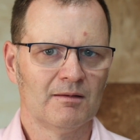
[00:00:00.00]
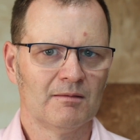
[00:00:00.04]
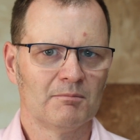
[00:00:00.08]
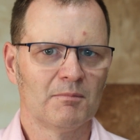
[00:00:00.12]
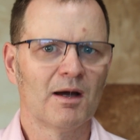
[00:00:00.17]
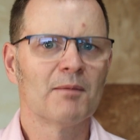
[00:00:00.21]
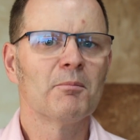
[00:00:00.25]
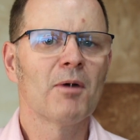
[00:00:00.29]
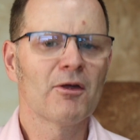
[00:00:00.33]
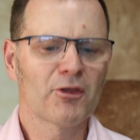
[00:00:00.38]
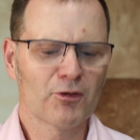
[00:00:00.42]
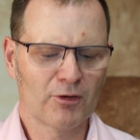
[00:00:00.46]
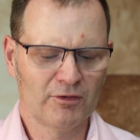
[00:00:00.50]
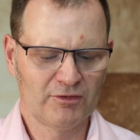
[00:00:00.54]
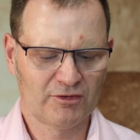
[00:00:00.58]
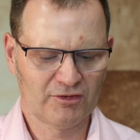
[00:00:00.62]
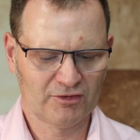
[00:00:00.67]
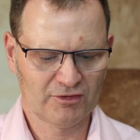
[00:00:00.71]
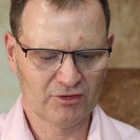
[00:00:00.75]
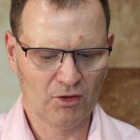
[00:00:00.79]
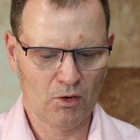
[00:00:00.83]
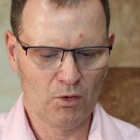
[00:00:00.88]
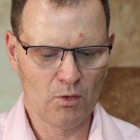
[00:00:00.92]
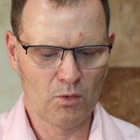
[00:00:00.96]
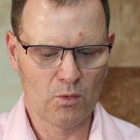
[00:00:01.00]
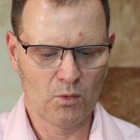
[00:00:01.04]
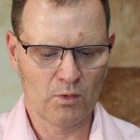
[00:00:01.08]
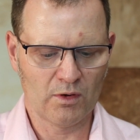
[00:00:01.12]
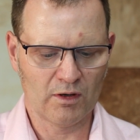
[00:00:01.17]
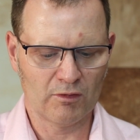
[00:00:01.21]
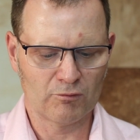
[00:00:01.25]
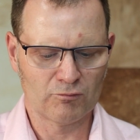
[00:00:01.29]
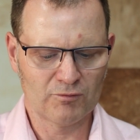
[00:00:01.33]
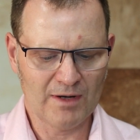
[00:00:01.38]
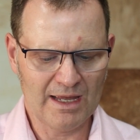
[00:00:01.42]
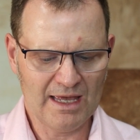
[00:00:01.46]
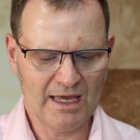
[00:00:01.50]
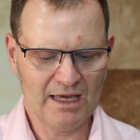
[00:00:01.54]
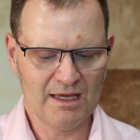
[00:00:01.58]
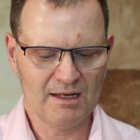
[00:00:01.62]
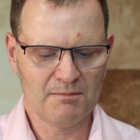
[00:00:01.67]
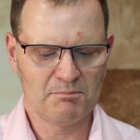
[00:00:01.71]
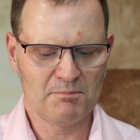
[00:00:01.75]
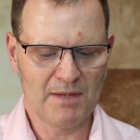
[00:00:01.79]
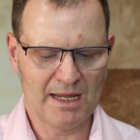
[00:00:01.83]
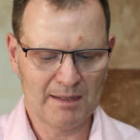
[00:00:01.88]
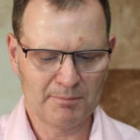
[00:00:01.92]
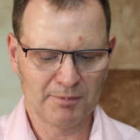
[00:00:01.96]
My mother had sewn a red
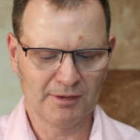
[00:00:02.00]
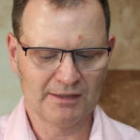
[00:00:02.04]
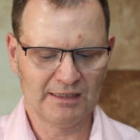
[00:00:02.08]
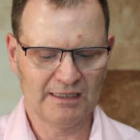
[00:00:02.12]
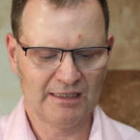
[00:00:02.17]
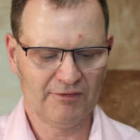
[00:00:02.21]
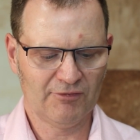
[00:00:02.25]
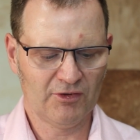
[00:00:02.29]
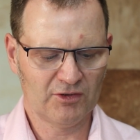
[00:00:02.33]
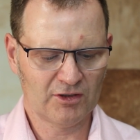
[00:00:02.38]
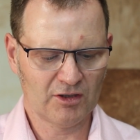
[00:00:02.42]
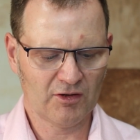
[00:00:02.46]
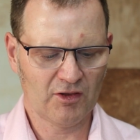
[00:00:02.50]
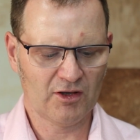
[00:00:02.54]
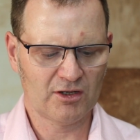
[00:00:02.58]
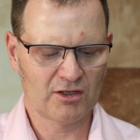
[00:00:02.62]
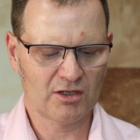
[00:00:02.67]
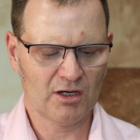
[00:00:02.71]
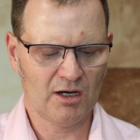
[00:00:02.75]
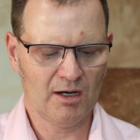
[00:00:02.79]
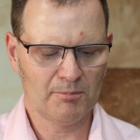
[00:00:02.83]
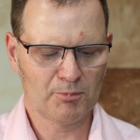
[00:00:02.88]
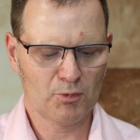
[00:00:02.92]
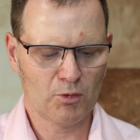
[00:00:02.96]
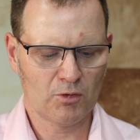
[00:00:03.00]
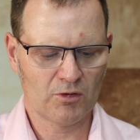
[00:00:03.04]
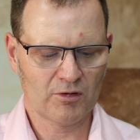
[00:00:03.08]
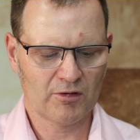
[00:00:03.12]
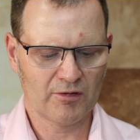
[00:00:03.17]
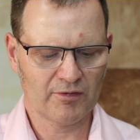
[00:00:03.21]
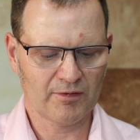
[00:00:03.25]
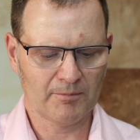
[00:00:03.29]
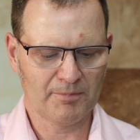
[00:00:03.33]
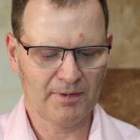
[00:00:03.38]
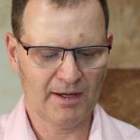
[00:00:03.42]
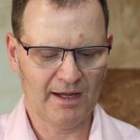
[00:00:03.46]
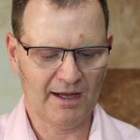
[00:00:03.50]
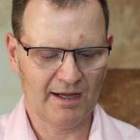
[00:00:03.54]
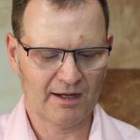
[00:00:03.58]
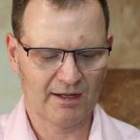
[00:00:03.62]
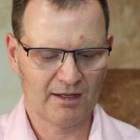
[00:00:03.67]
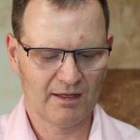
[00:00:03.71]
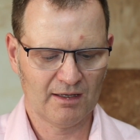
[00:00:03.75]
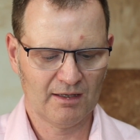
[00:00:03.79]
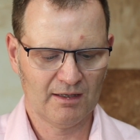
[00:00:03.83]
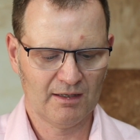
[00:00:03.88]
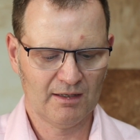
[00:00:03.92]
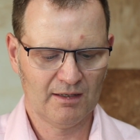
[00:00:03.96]
maple leaf into the top corner of the
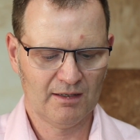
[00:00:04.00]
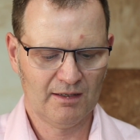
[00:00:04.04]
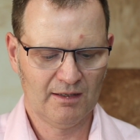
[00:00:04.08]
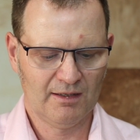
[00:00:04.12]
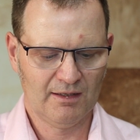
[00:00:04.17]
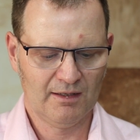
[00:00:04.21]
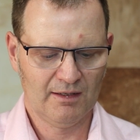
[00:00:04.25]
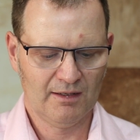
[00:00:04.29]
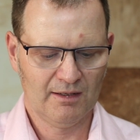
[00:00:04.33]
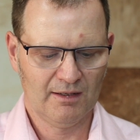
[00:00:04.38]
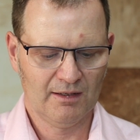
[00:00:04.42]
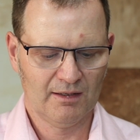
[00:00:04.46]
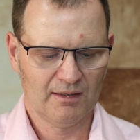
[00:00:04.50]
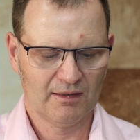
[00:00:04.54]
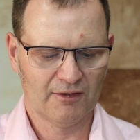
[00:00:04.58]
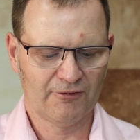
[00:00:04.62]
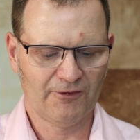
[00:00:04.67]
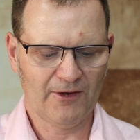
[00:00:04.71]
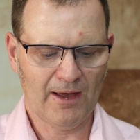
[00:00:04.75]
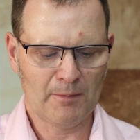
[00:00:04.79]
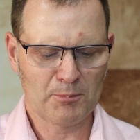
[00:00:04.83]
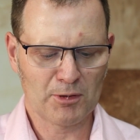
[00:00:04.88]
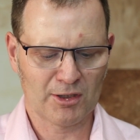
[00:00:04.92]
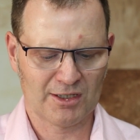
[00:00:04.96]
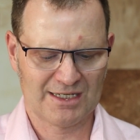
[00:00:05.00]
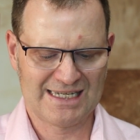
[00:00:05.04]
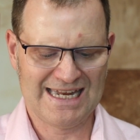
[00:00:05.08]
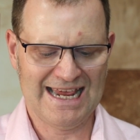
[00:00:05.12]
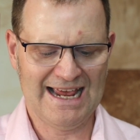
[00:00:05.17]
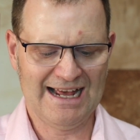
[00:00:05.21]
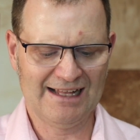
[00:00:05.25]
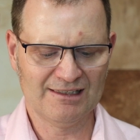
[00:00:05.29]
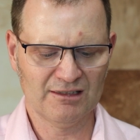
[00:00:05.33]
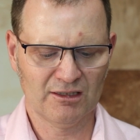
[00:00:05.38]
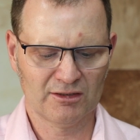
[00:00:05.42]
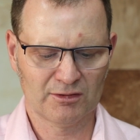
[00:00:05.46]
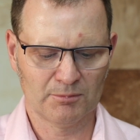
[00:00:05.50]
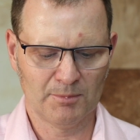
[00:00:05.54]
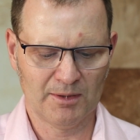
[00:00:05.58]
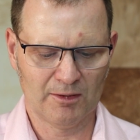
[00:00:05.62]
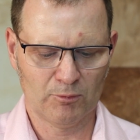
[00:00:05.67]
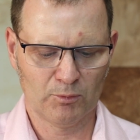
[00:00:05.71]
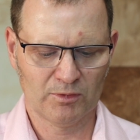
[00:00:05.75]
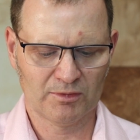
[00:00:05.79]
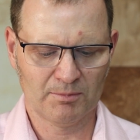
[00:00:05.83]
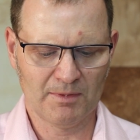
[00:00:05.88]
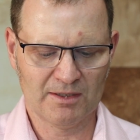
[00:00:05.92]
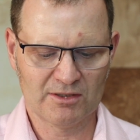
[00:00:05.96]
pack. The fabric talisman
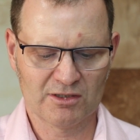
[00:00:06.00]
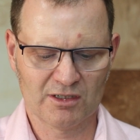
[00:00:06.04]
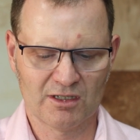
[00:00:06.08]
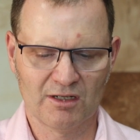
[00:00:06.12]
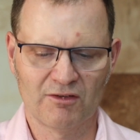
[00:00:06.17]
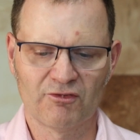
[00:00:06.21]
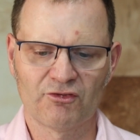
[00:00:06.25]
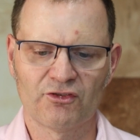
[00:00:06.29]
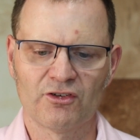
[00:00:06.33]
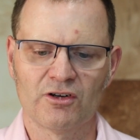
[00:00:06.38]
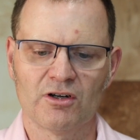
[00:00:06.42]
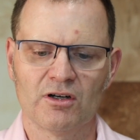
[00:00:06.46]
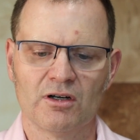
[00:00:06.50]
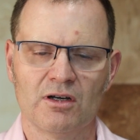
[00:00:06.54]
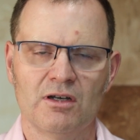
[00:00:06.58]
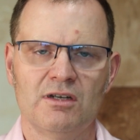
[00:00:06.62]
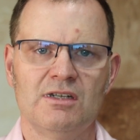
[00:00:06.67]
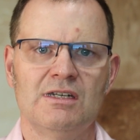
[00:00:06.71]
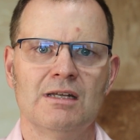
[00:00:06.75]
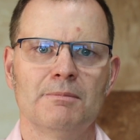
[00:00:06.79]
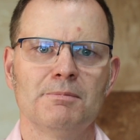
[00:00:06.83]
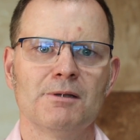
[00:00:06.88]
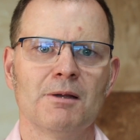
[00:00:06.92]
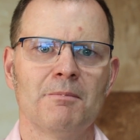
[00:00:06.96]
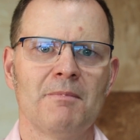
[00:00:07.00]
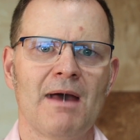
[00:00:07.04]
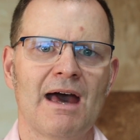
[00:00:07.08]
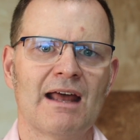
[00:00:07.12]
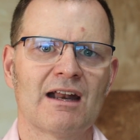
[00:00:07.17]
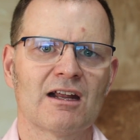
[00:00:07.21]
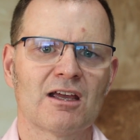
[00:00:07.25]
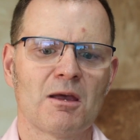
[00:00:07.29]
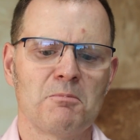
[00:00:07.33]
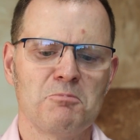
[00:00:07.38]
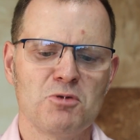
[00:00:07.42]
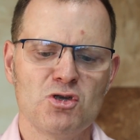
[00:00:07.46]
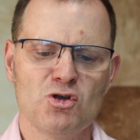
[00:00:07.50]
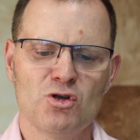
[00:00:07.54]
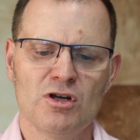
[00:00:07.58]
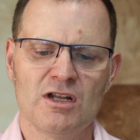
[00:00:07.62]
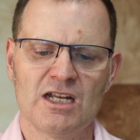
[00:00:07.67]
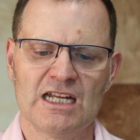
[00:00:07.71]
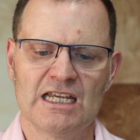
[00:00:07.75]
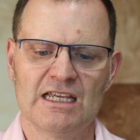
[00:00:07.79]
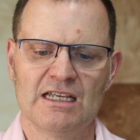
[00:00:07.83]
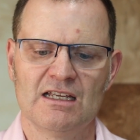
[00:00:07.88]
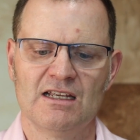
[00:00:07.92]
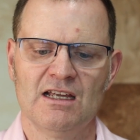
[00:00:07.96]
was meant to confer diplomatic
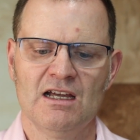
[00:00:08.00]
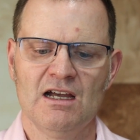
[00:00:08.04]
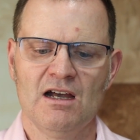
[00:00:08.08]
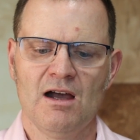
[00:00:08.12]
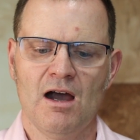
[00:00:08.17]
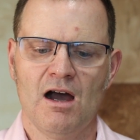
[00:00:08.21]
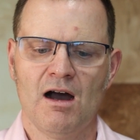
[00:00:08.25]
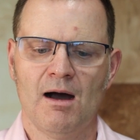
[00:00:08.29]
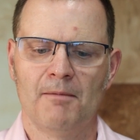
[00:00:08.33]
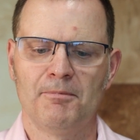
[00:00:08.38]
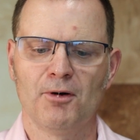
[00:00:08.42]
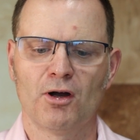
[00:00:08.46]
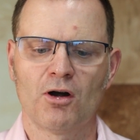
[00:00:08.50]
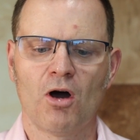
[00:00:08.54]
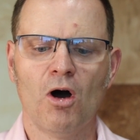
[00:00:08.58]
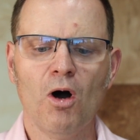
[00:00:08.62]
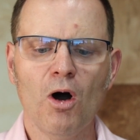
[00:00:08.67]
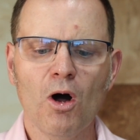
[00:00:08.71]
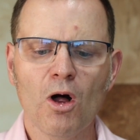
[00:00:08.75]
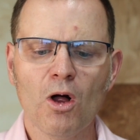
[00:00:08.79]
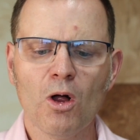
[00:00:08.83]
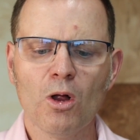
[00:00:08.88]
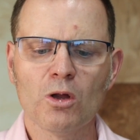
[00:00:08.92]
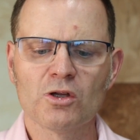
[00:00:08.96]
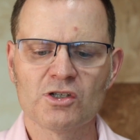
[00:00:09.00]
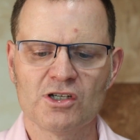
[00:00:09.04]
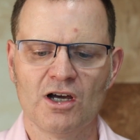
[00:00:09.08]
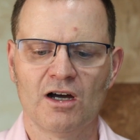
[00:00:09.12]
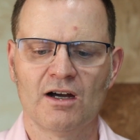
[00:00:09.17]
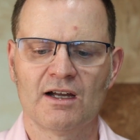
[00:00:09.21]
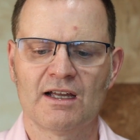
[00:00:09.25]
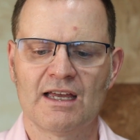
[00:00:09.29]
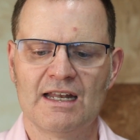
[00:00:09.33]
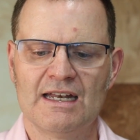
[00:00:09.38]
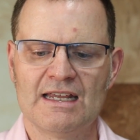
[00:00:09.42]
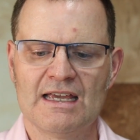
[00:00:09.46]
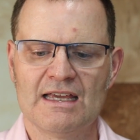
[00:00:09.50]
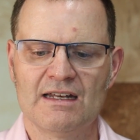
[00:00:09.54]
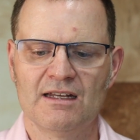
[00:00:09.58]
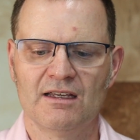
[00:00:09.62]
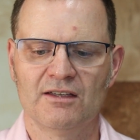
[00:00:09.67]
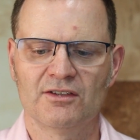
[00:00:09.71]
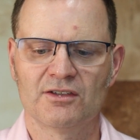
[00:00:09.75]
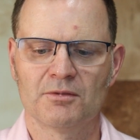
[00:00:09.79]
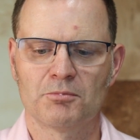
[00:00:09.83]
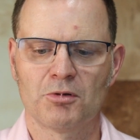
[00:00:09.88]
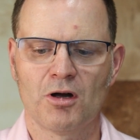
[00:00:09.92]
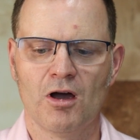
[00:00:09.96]
immunity upon all young
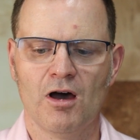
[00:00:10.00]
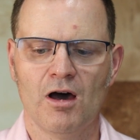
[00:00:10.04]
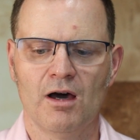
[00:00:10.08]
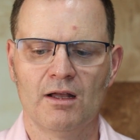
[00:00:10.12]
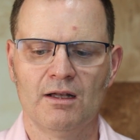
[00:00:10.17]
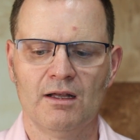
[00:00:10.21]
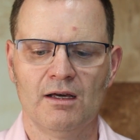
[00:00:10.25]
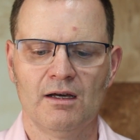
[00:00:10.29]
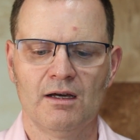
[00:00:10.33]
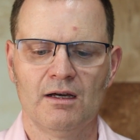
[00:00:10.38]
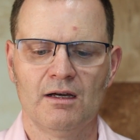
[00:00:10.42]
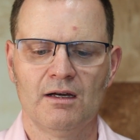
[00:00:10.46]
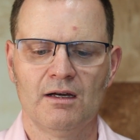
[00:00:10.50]
Canadians abroad.